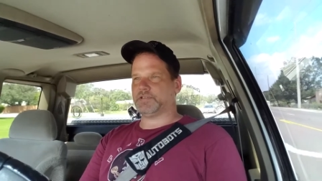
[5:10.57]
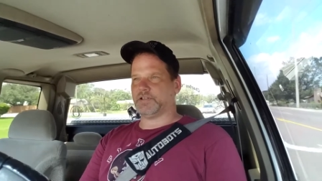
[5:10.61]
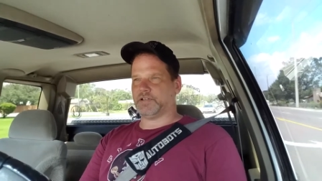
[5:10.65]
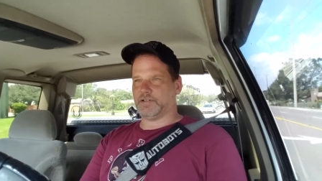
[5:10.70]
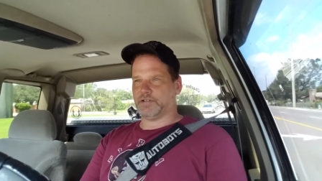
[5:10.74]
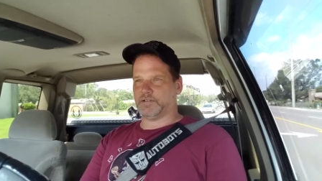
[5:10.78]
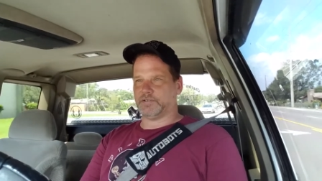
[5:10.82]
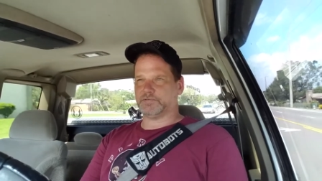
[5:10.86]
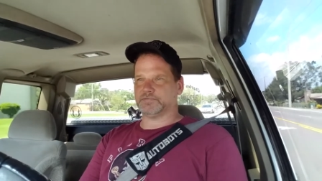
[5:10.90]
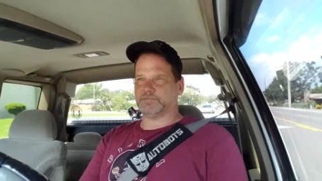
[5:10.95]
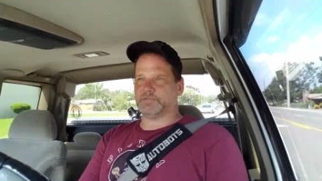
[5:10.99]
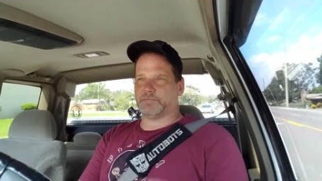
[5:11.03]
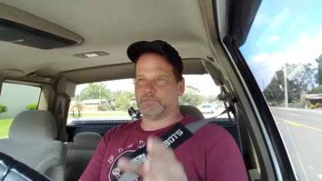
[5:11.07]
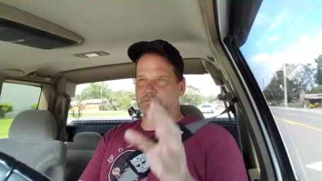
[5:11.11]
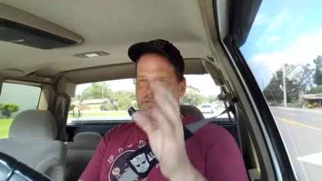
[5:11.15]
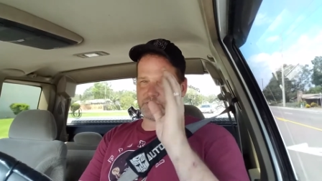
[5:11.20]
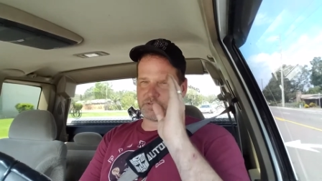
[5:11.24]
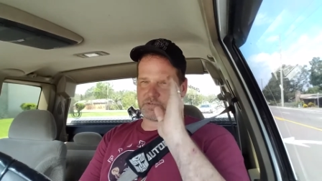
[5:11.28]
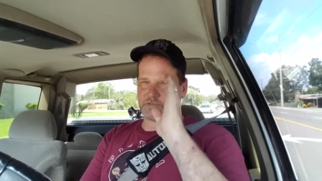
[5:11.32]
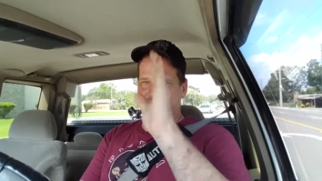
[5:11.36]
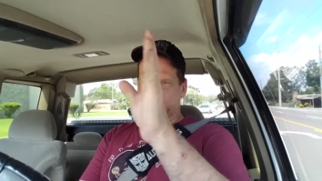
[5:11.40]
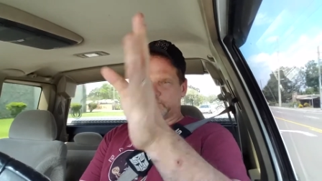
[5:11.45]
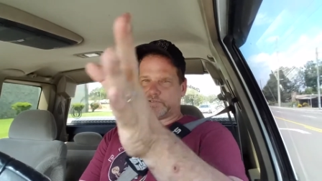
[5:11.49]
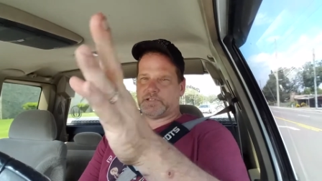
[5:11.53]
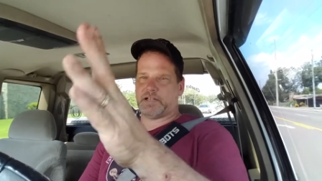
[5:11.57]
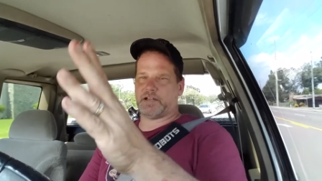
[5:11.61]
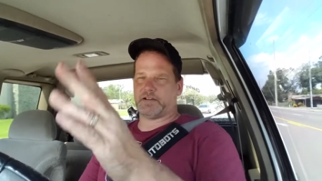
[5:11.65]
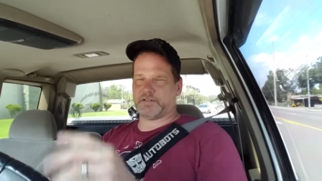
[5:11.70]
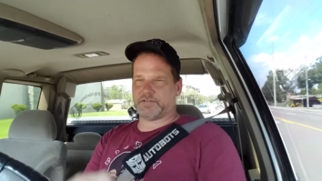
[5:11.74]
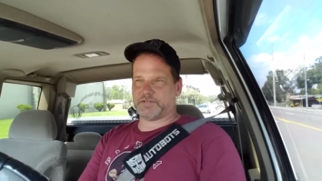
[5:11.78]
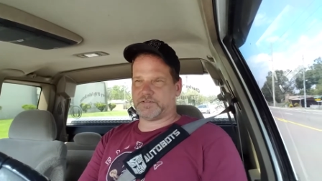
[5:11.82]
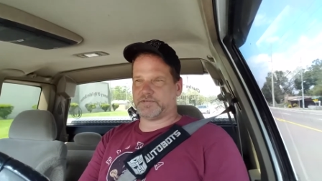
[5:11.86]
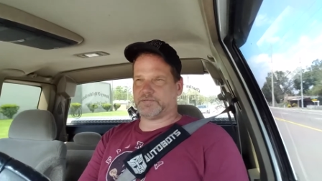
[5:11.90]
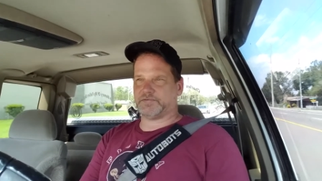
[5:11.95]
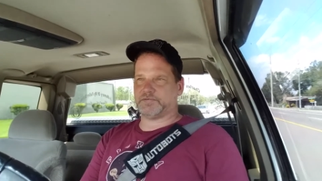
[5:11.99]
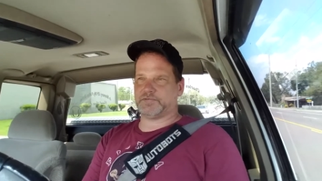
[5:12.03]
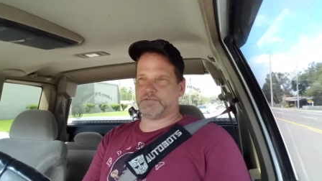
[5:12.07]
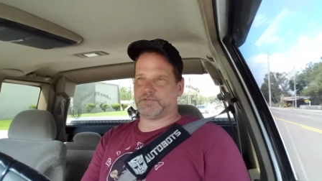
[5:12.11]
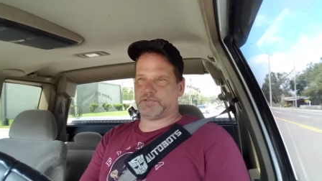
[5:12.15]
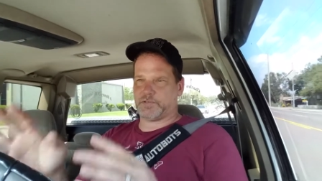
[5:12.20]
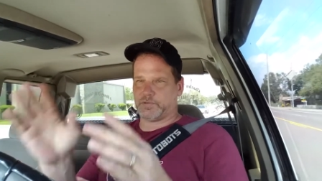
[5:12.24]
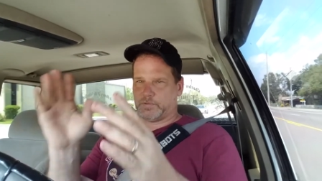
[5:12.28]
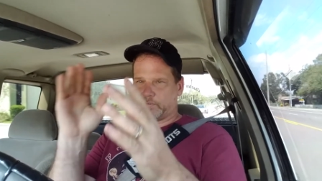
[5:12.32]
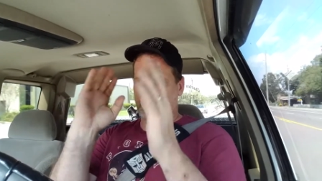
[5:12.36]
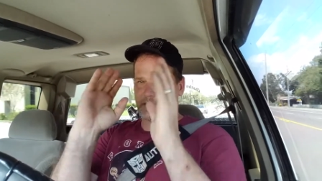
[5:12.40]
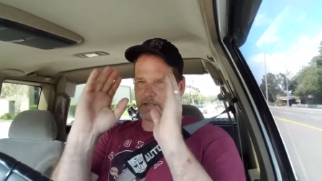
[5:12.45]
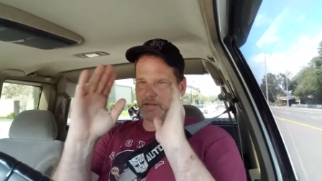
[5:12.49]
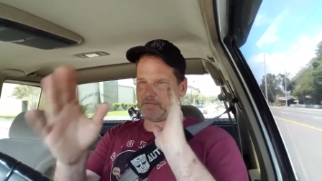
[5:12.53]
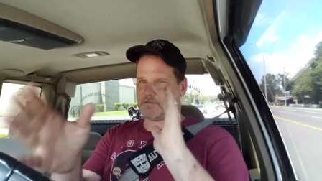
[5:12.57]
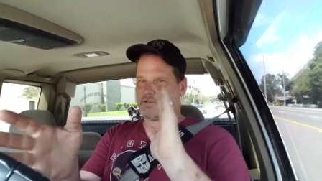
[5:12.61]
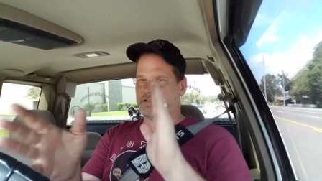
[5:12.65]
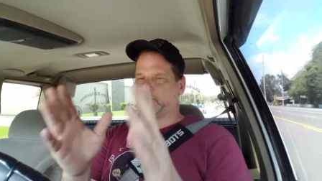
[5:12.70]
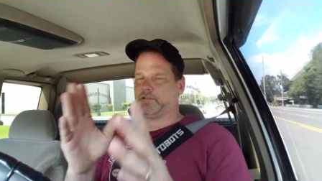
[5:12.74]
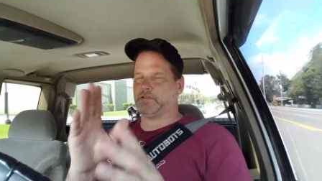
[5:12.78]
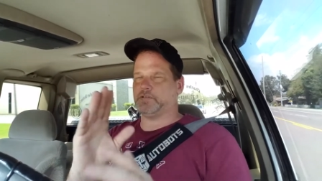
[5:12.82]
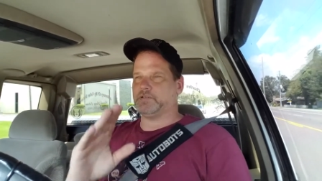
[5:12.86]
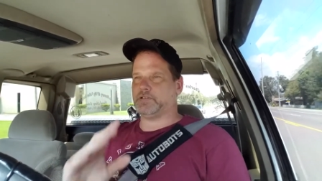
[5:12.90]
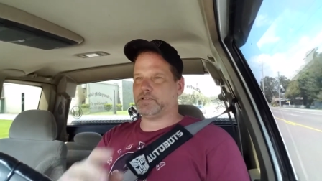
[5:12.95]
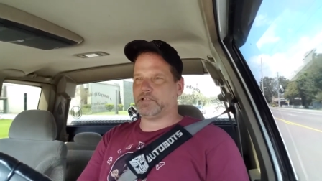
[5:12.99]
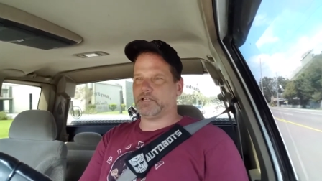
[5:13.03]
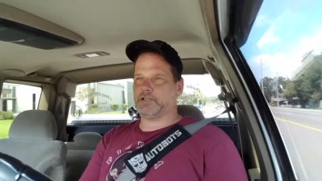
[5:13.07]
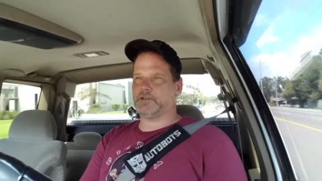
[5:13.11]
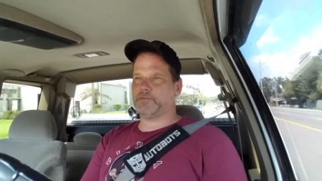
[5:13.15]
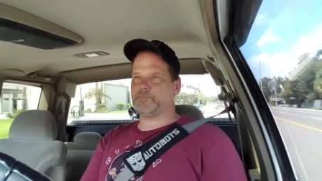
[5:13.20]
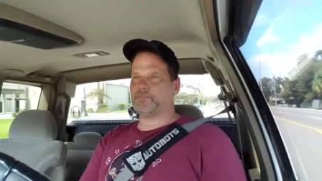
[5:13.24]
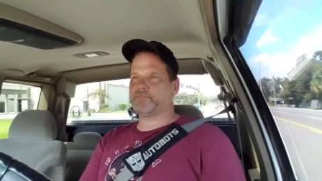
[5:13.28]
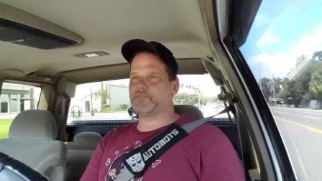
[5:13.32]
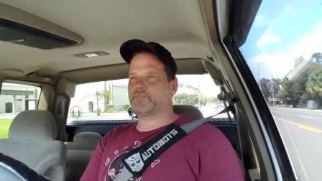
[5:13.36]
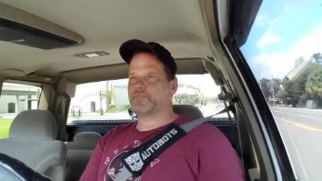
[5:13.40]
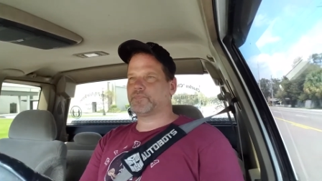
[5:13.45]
So I'm just cruising down this 2-lane road, you know.